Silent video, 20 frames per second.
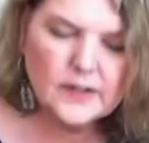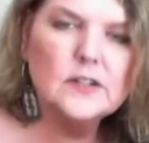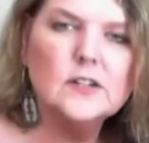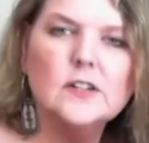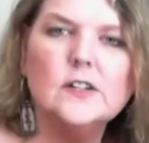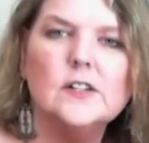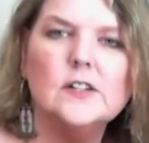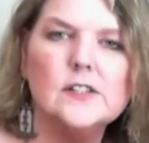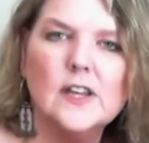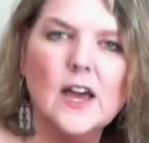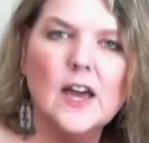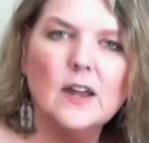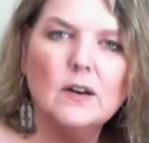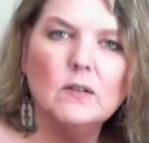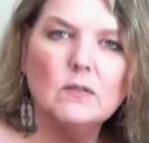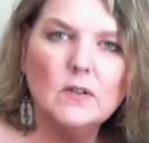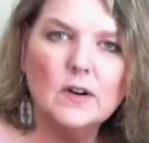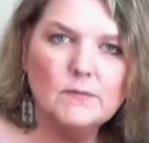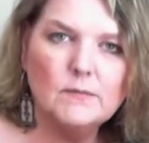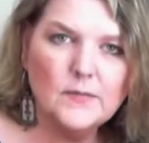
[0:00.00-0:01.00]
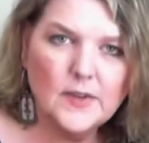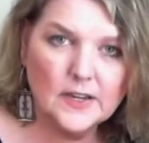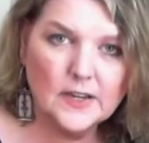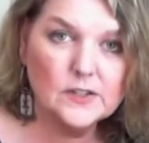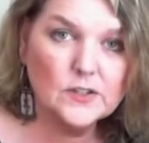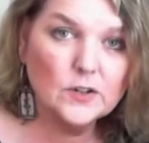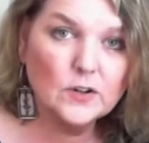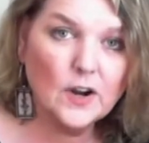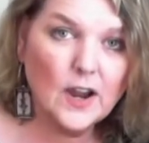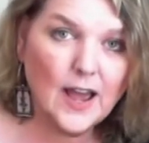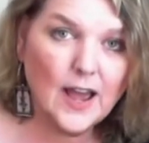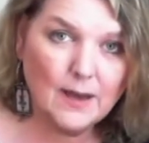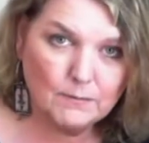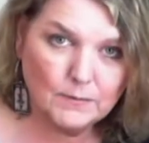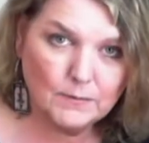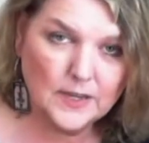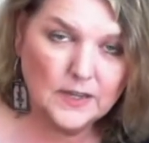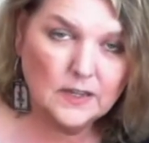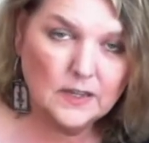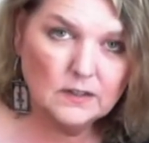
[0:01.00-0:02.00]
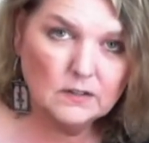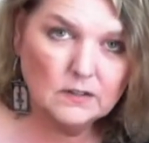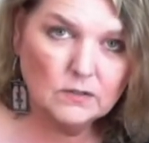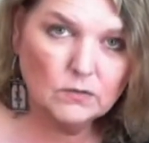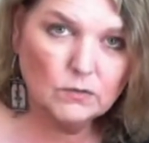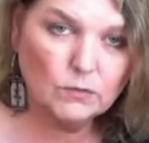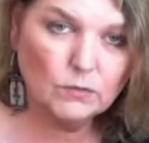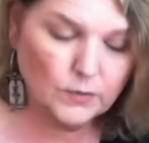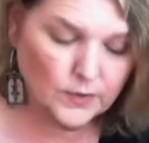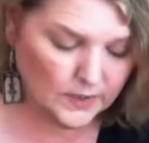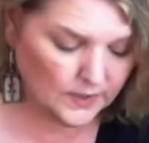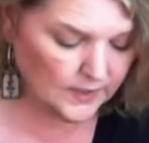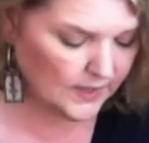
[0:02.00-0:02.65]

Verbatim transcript: to decide what makes her happy, really